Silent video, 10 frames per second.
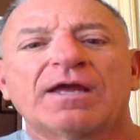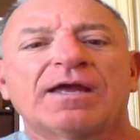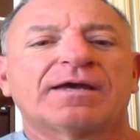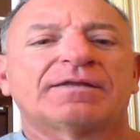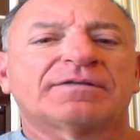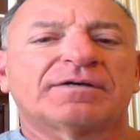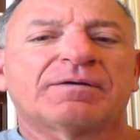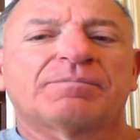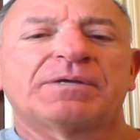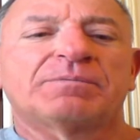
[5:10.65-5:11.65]
And
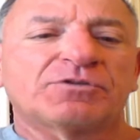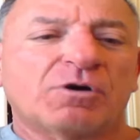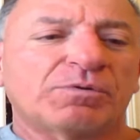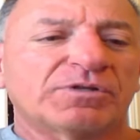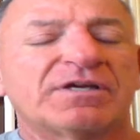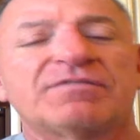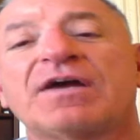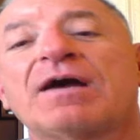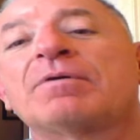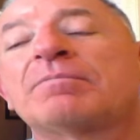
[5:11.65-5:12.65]
people don't believe
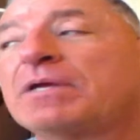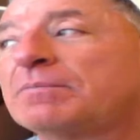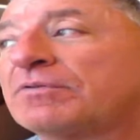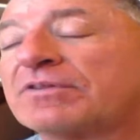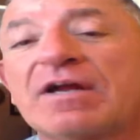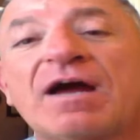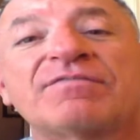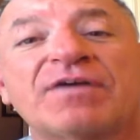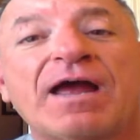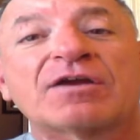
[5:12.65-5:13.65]
that, but people that
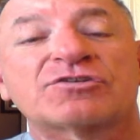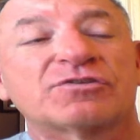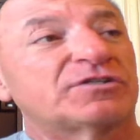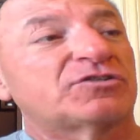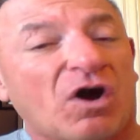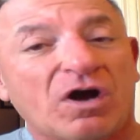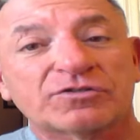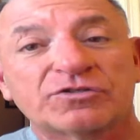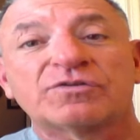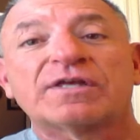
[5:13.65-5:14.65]
I've actually
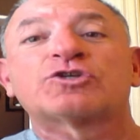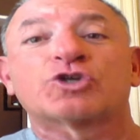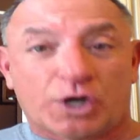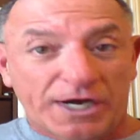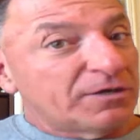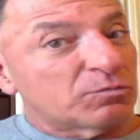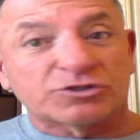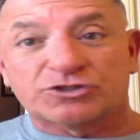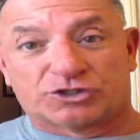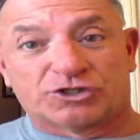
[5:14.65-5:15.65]
talked to that trained
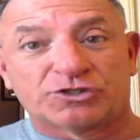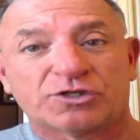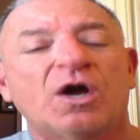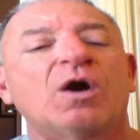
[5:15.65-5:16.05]
with Serge